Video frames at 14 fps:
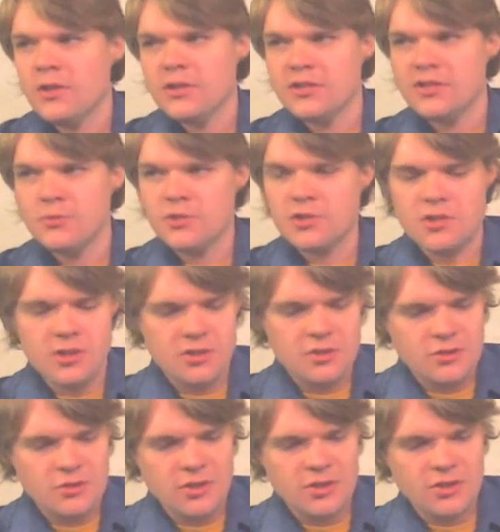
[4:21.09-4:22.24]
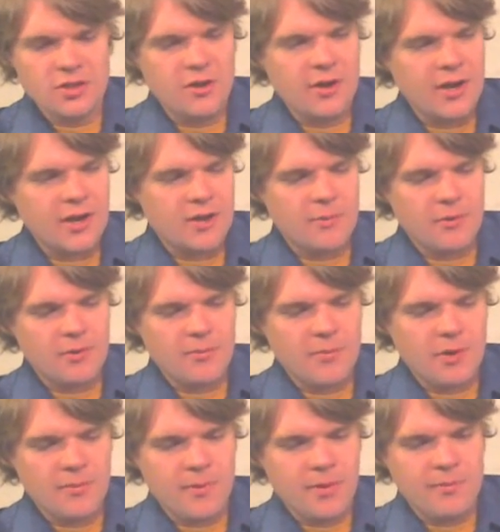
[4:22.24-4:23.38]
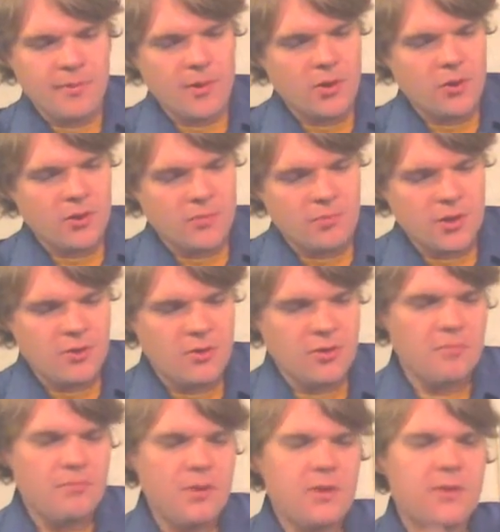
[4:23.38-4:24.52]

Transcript: see what the t-shirt is. All right, come on, come on, come on. Be good, be good, be